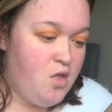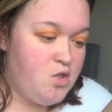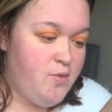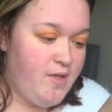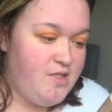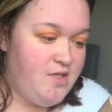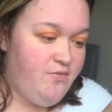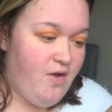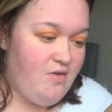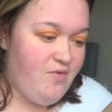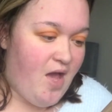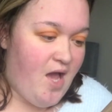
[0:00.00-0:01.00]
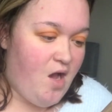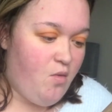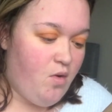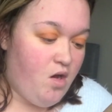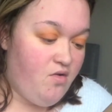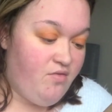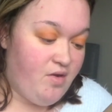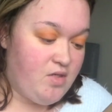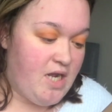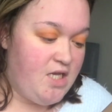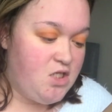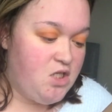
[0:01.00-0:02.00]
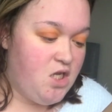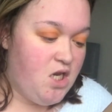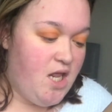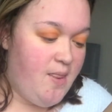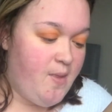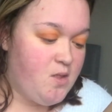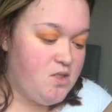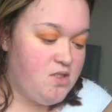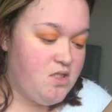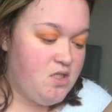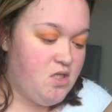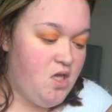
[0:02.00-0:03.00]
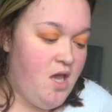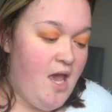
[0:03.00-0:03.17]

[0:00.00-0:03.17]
25 hour foundation in this.